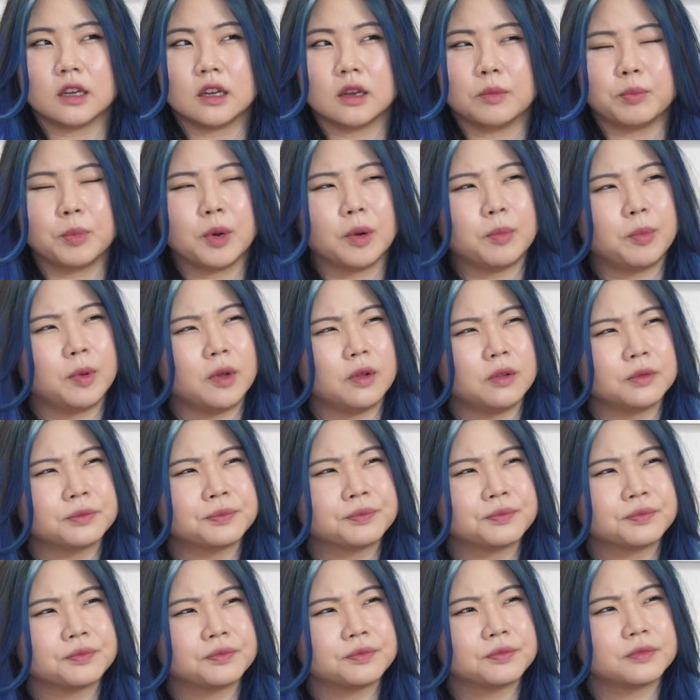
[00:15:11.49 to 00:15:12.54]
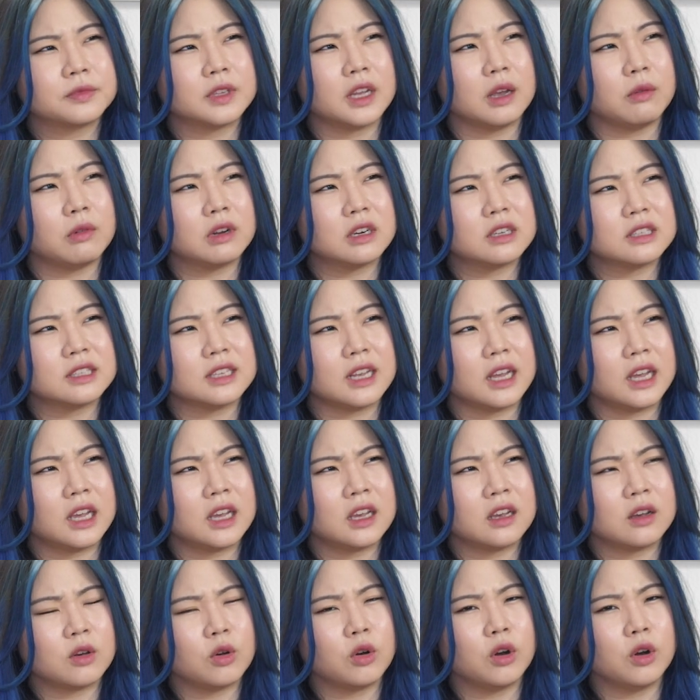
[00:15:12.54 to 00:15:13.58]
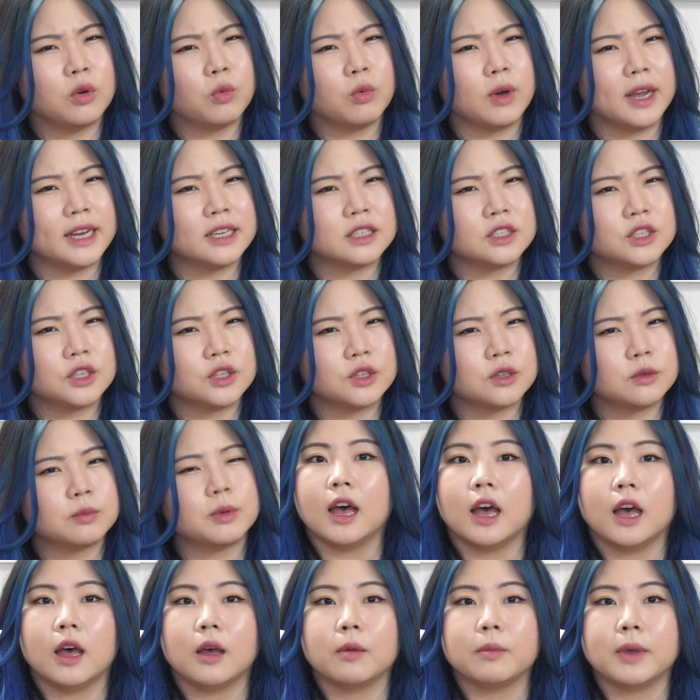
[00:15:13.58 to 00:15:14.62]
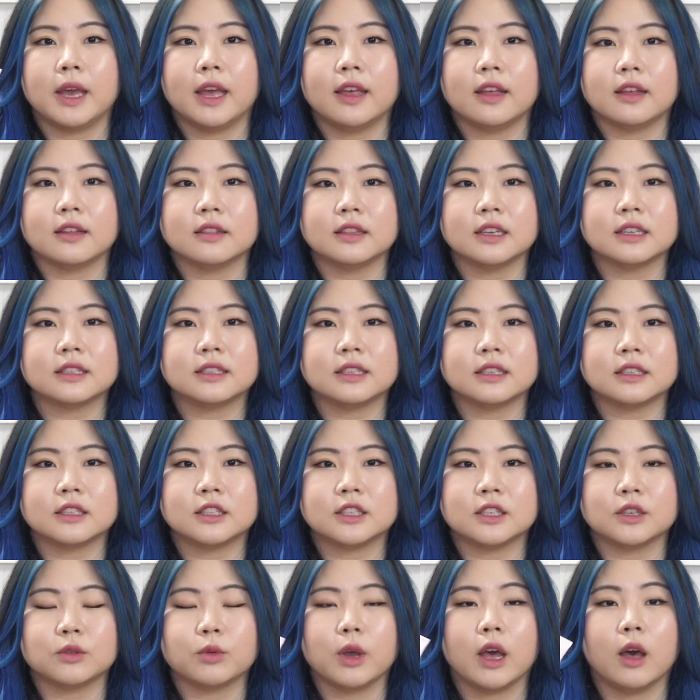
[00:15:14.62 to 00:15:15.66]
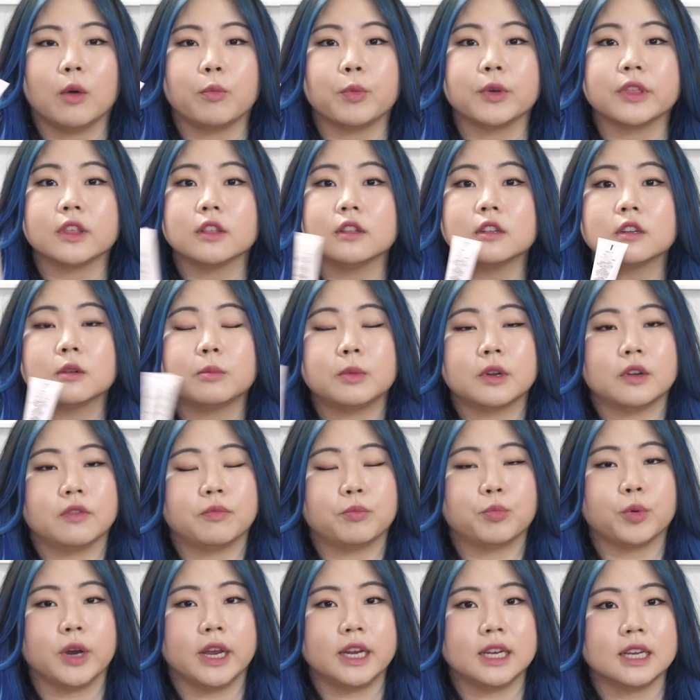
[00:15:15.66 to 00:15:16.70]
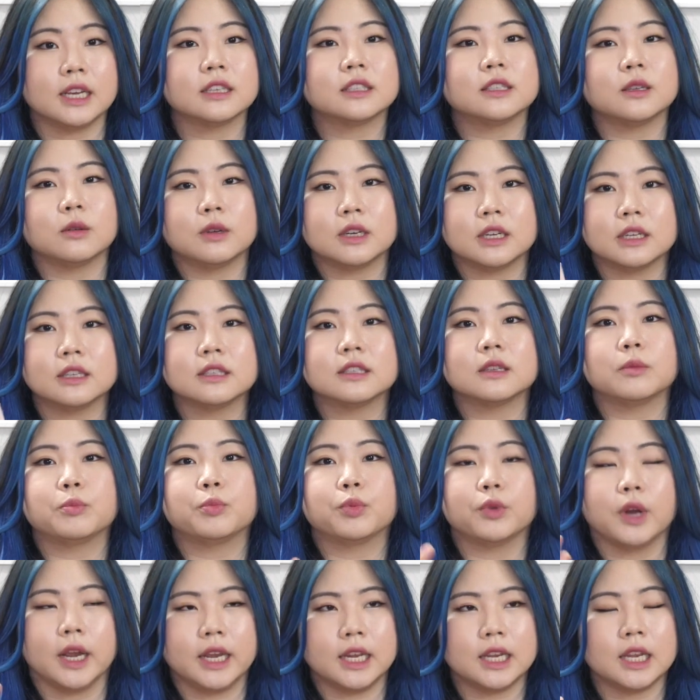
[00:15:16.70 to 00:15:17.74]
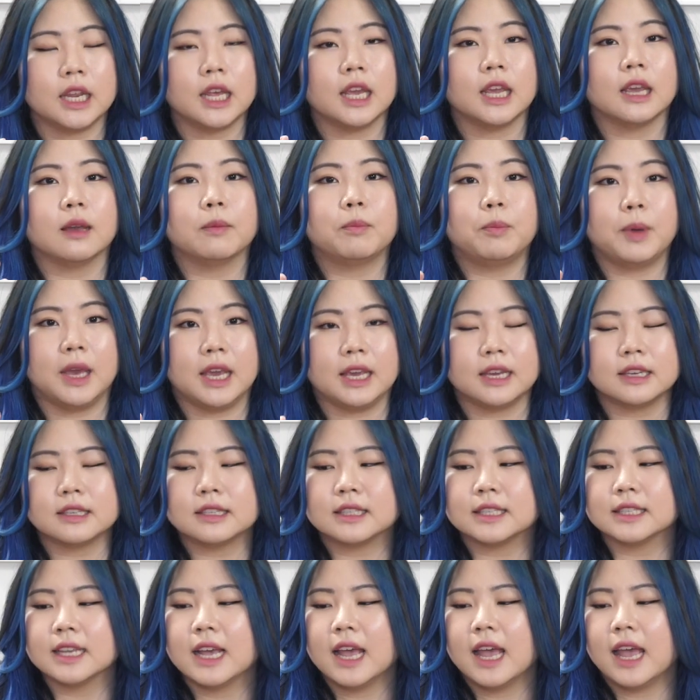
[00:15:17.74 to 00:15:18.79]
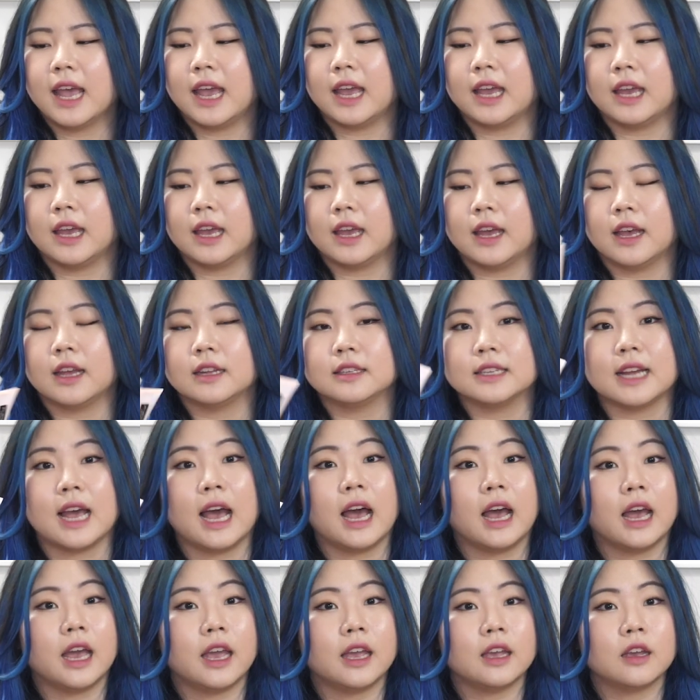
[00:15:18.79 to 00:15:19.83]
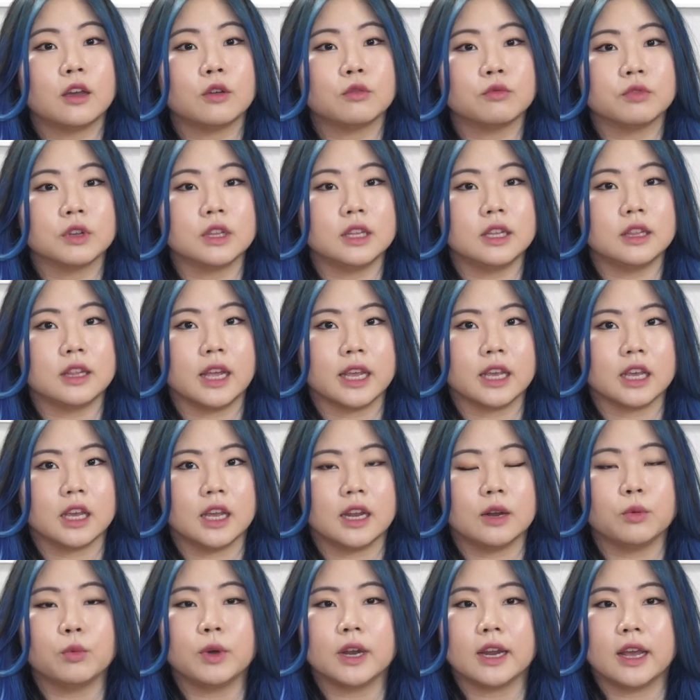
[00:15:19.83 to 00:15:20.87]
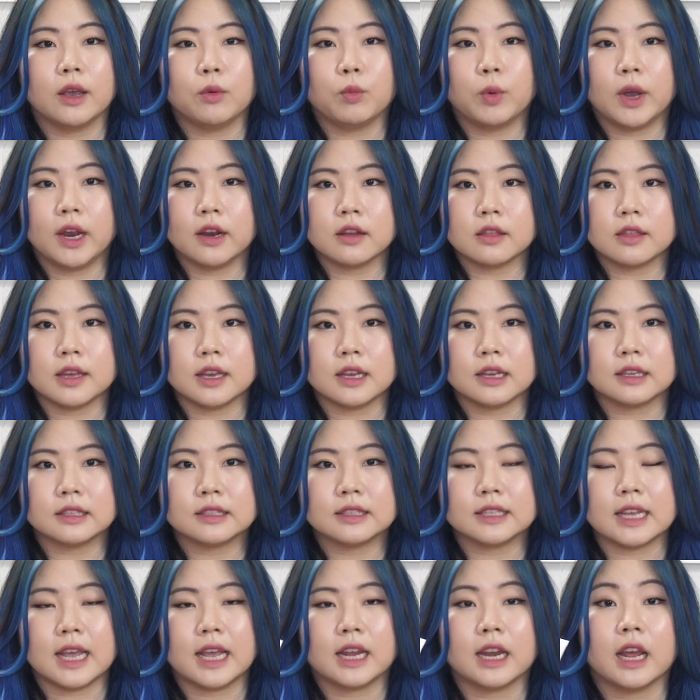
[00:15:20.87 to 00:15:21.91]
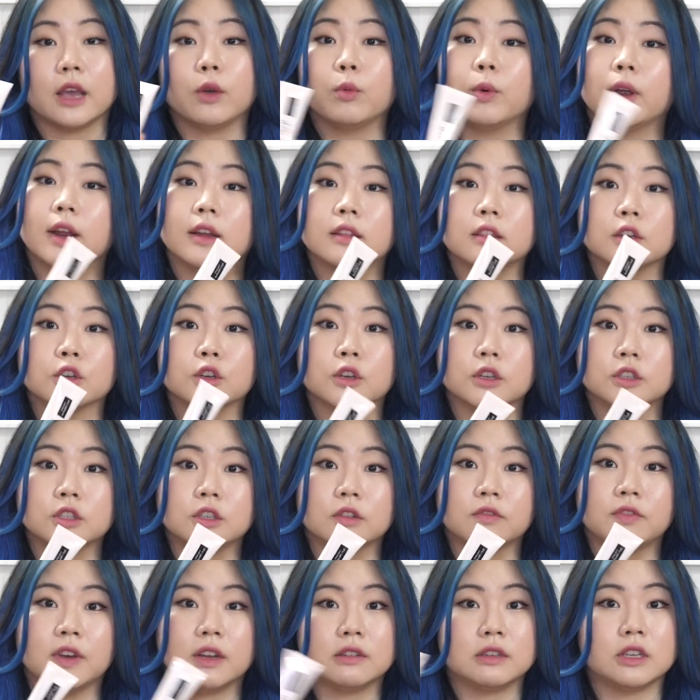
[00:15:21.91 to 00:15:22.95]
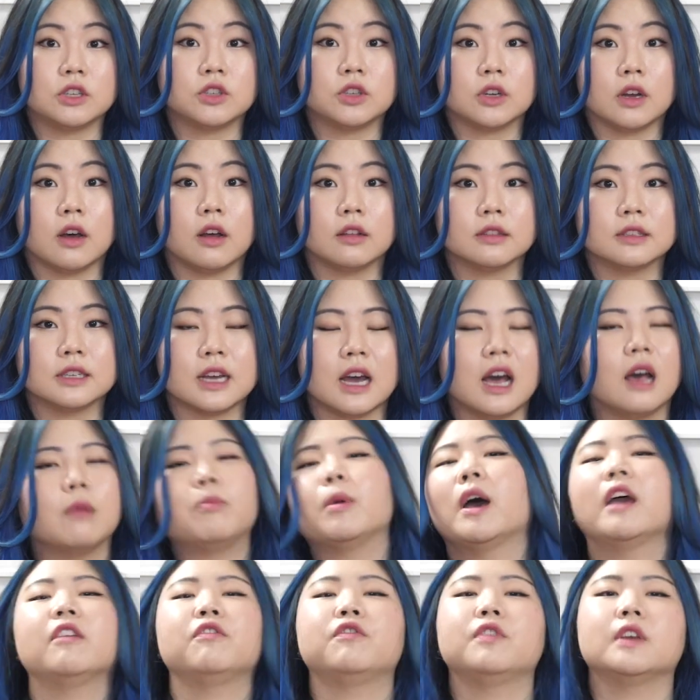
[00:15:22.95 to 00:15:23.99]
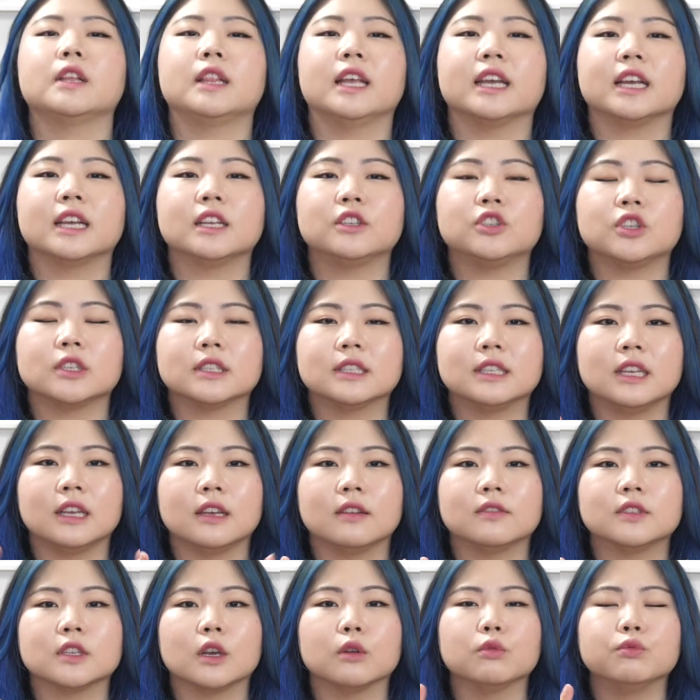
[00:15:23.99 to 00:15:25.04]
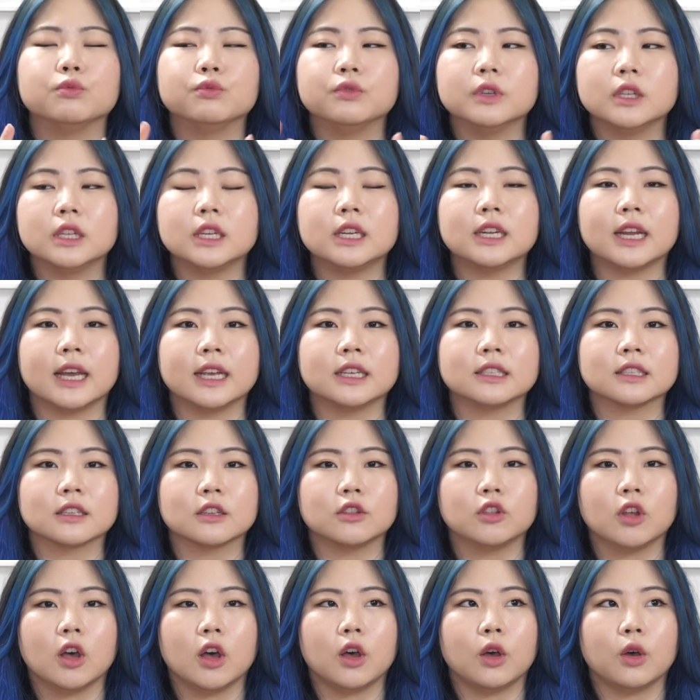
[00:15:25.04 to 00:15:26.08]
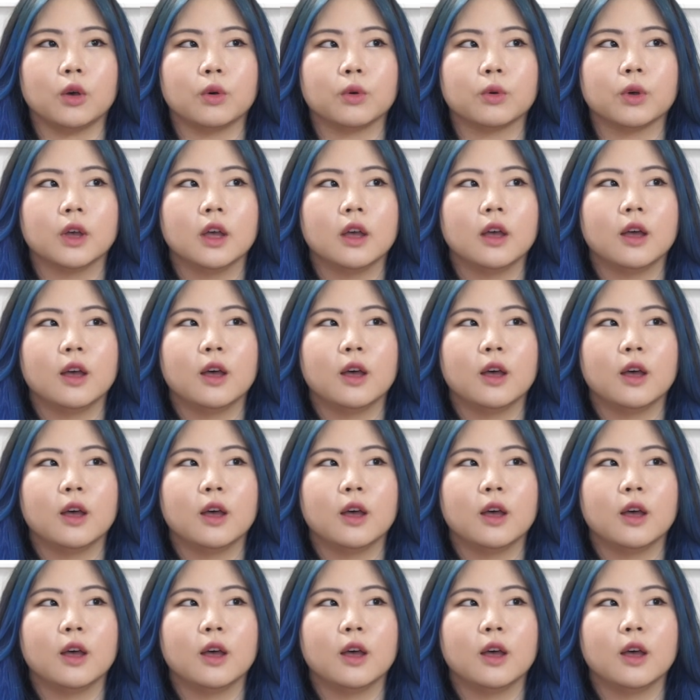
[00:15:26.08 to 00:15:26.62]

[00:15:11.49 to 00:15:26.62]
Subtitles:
a purple, I want to say, or a white tube. And this is to help with a little bit of brightening, so it is a brightening base. And I really like it. When I wear this and I wear the cushion foundation on top, I feel like it just gives a really nice glow